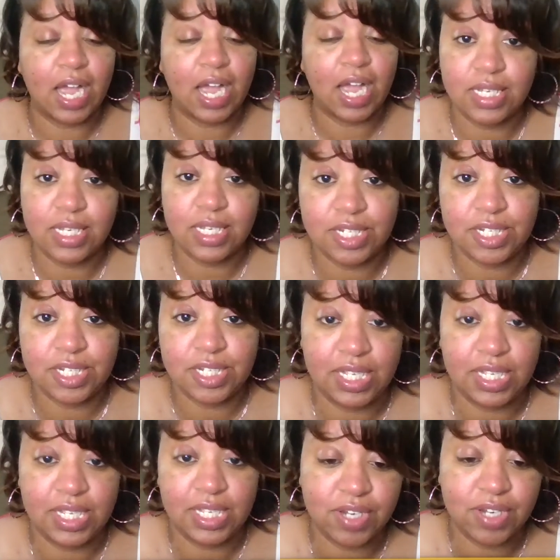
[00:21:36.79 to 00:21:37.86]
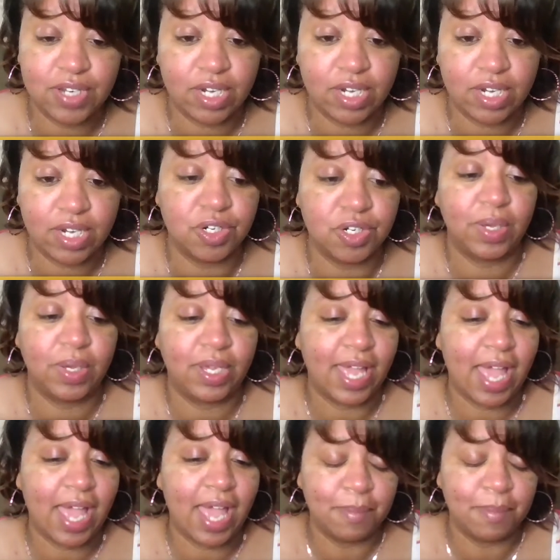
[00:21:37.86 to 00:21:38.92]
to continue to give you direction on what can
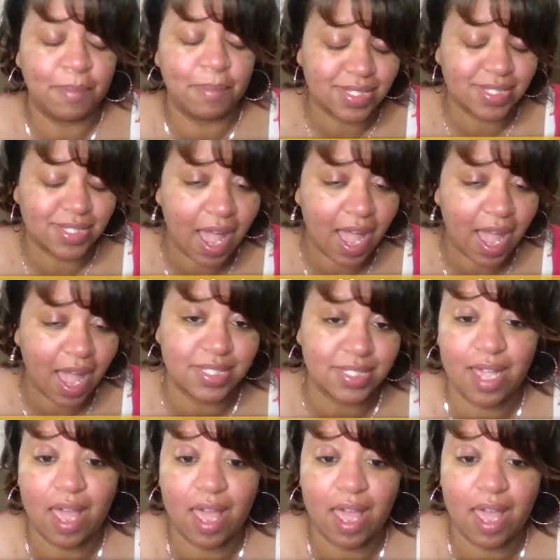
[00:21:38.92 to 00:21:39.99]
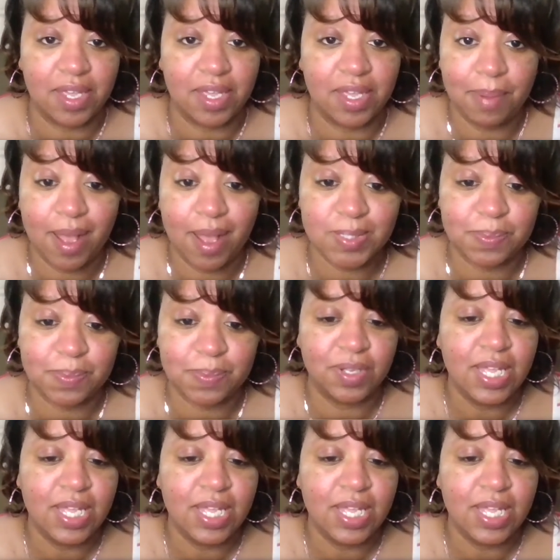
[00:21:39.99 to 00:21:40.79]
happen because God is a God of the impossible.